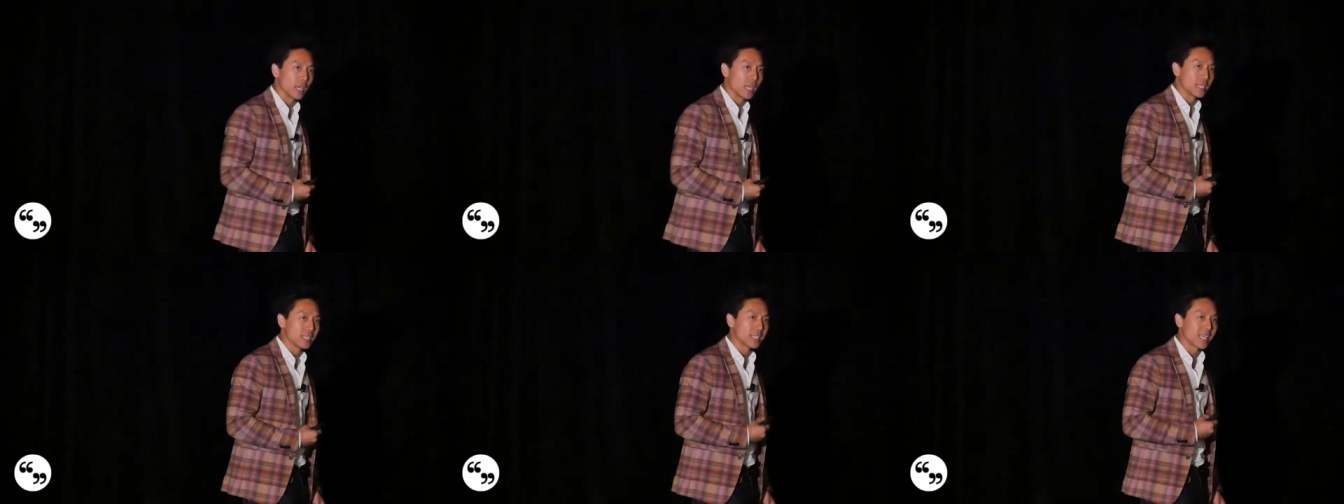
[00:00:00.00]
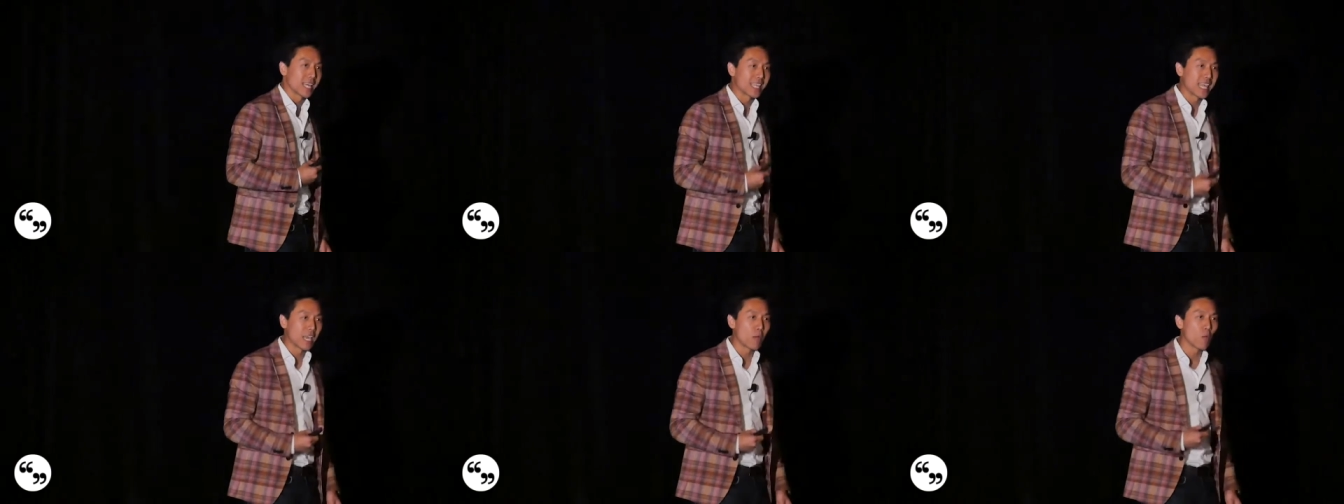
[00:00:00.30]
is
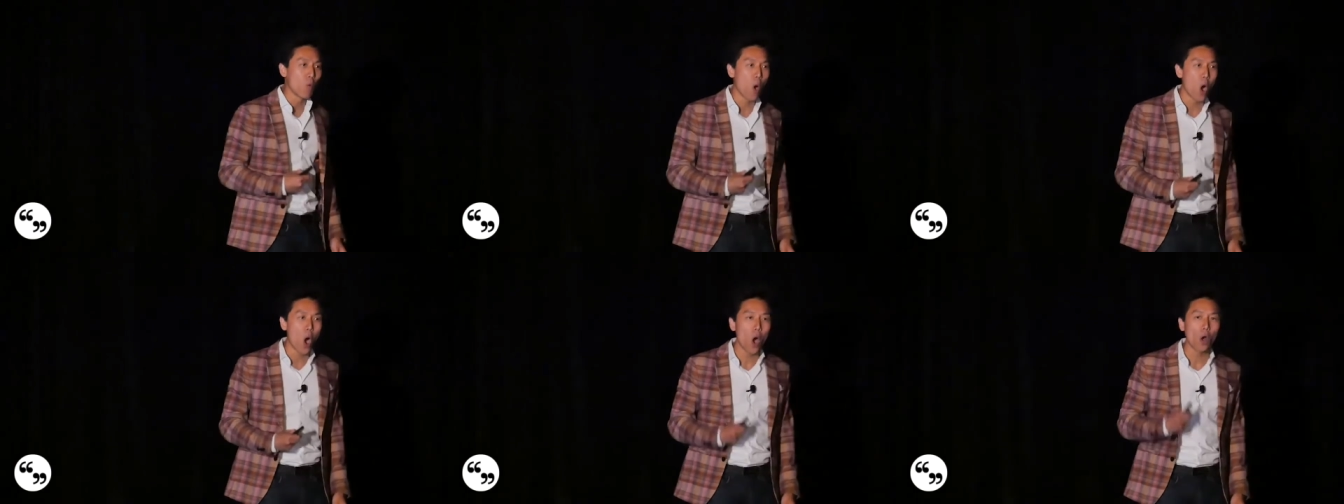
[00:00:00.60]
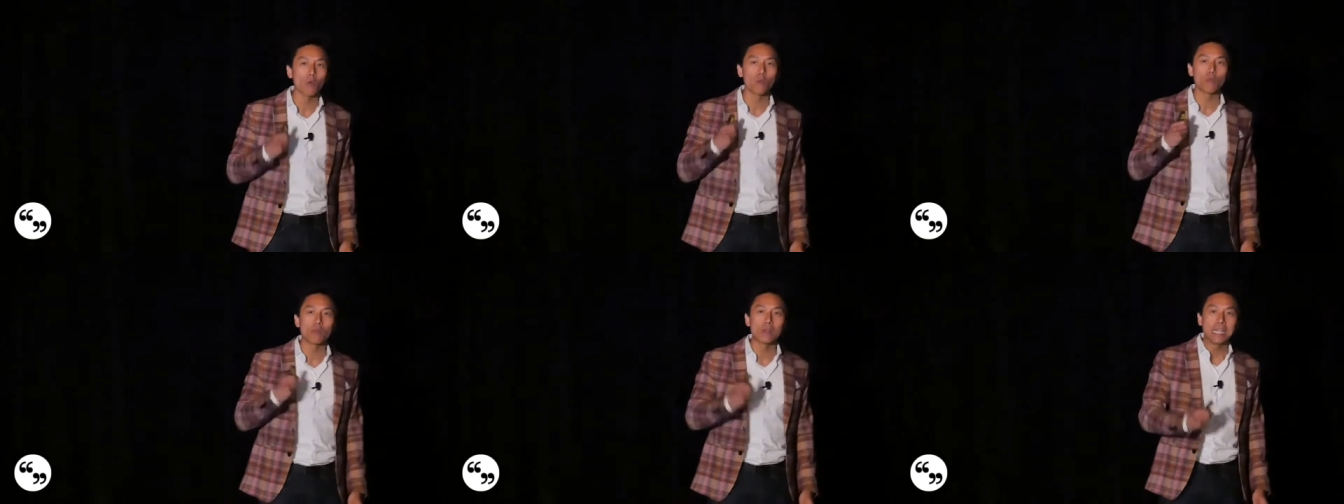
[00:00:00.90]
that they
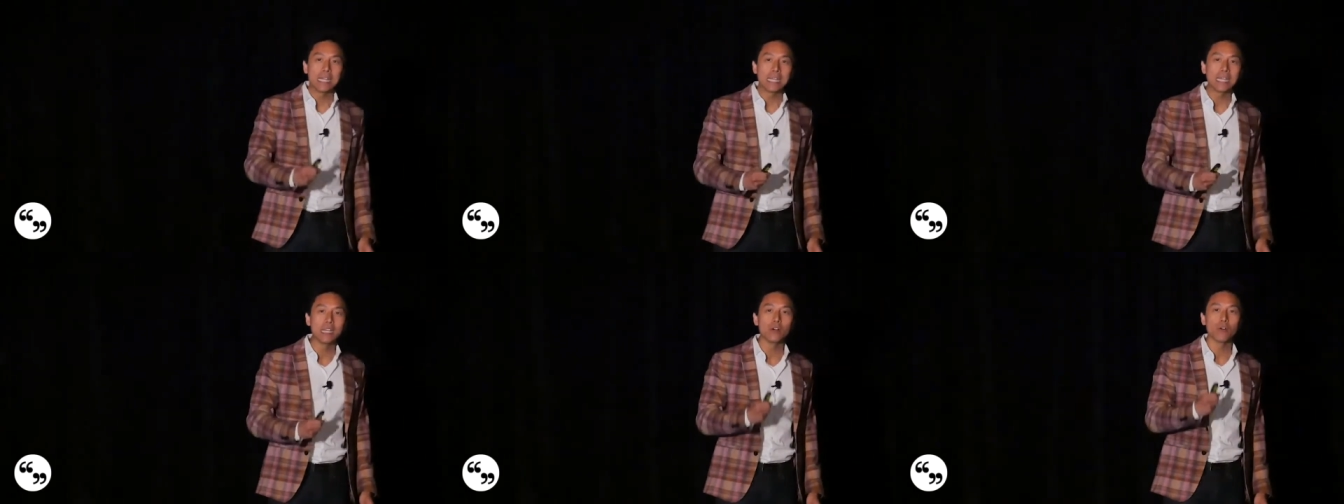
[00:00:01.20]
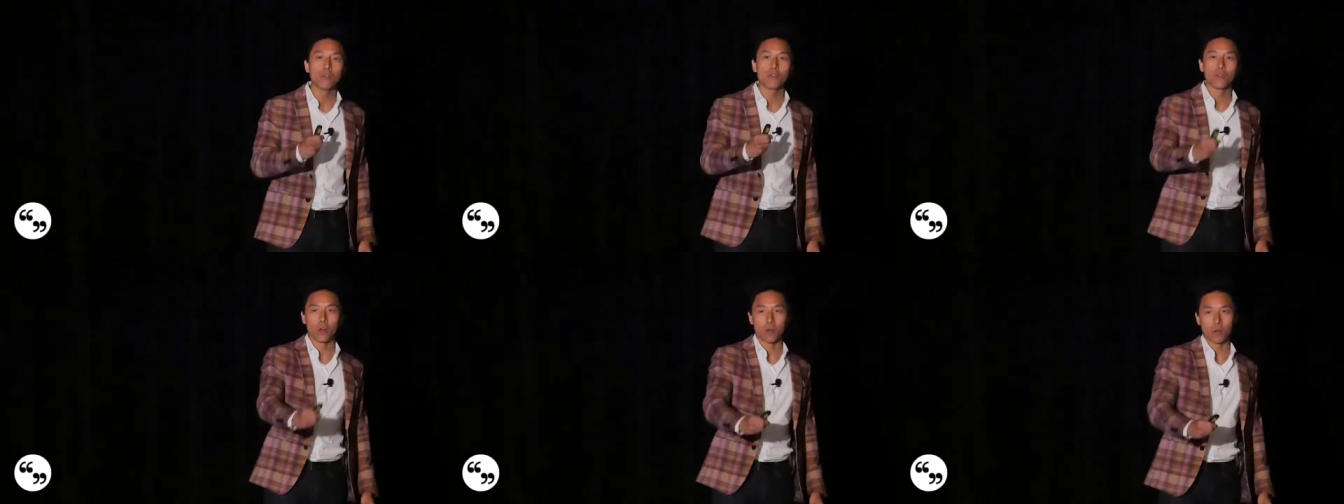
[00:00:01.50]
want
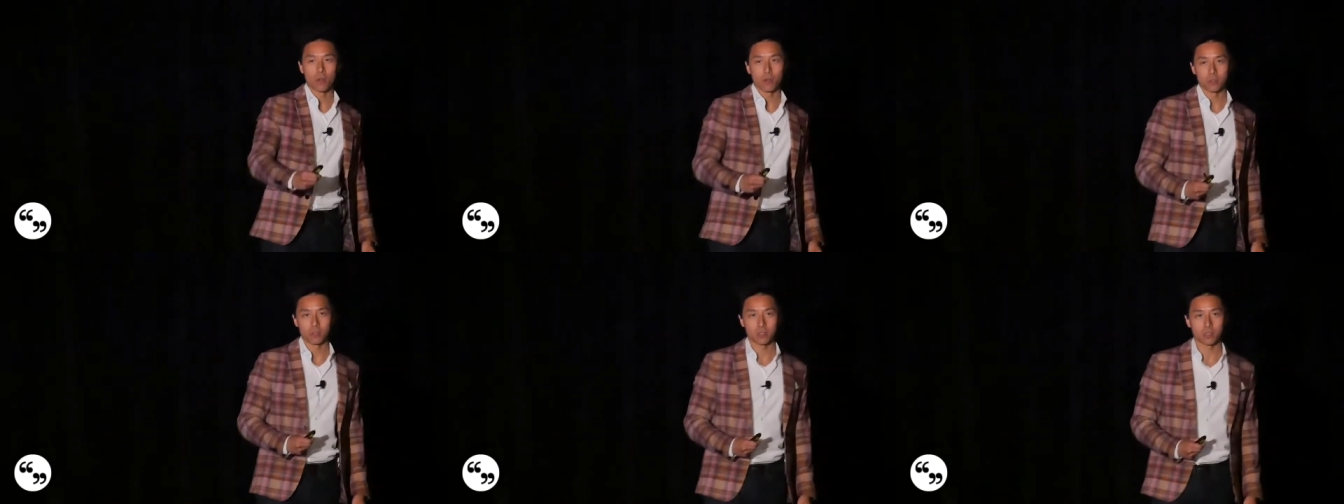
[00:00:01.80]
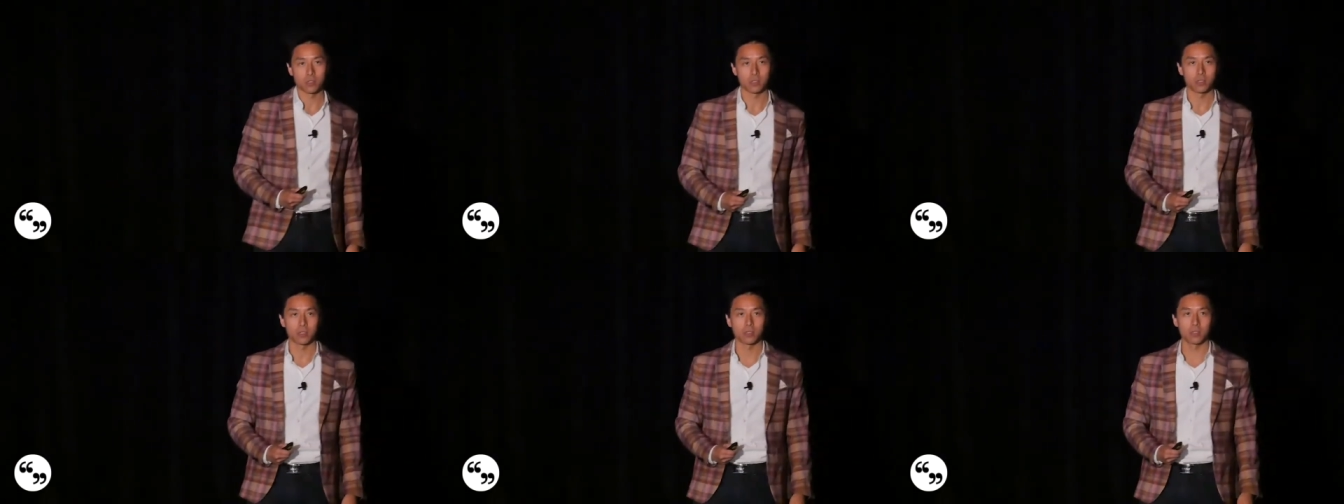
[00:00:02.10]
real
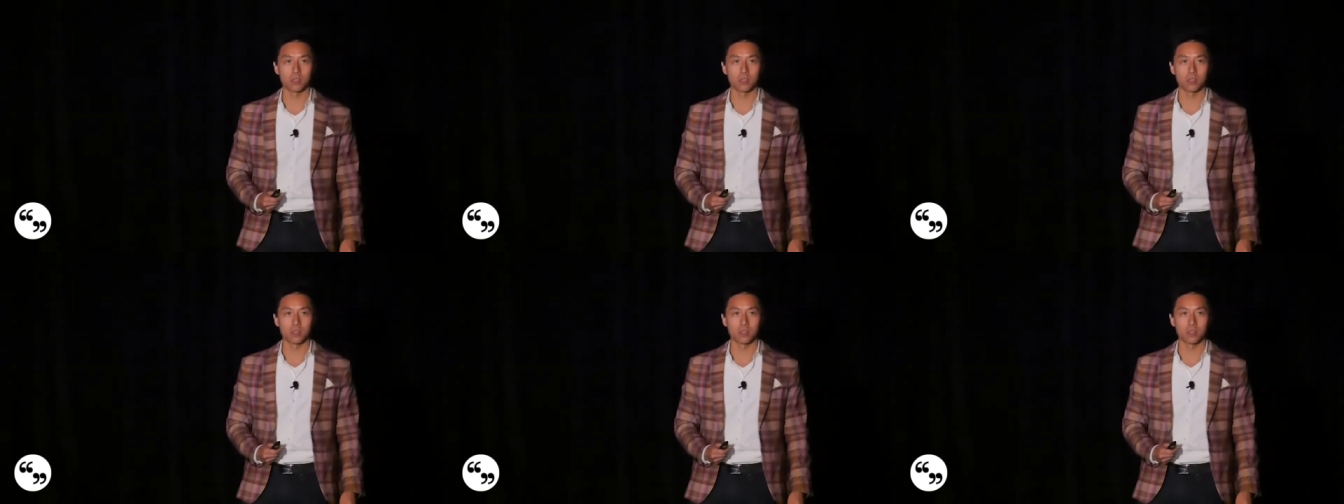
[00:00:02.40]
photos.